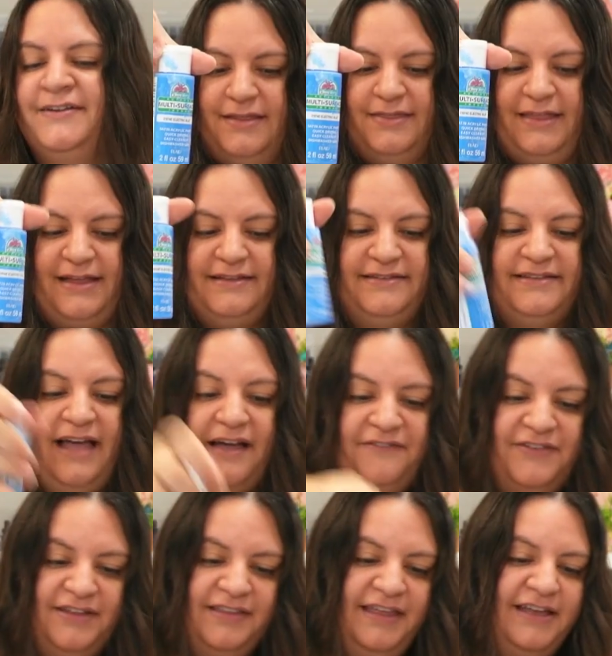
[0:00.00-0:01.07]
They
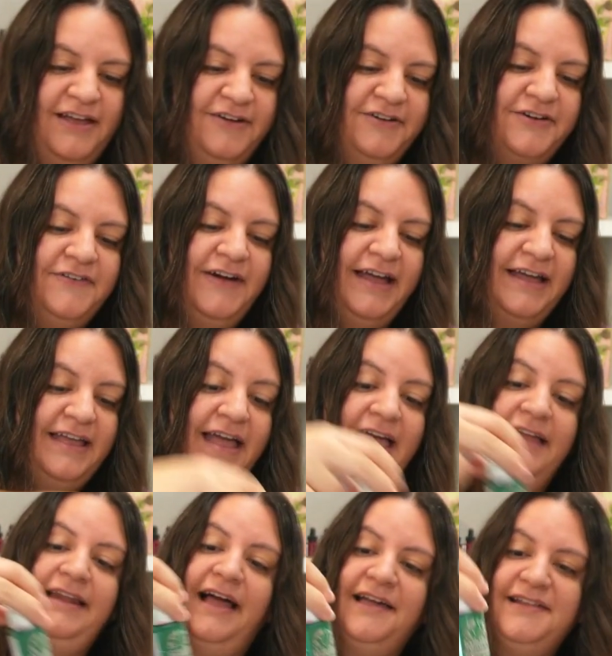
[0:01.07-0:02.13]
definitely go quick,
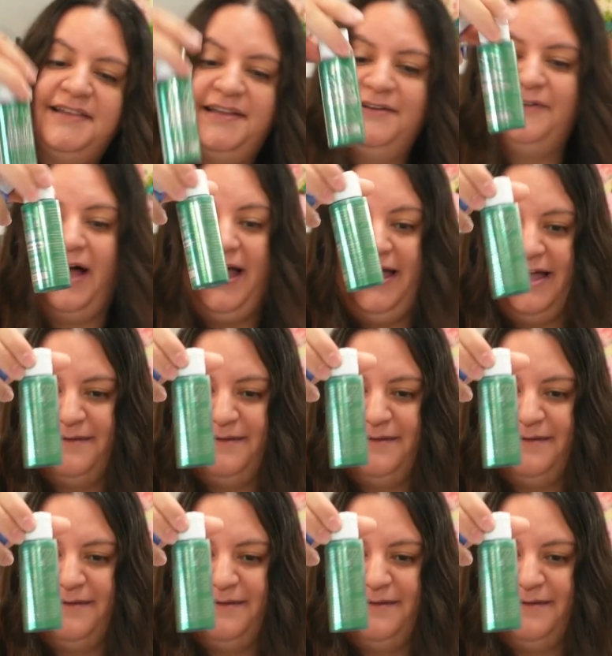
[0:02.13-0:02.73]
and I see why.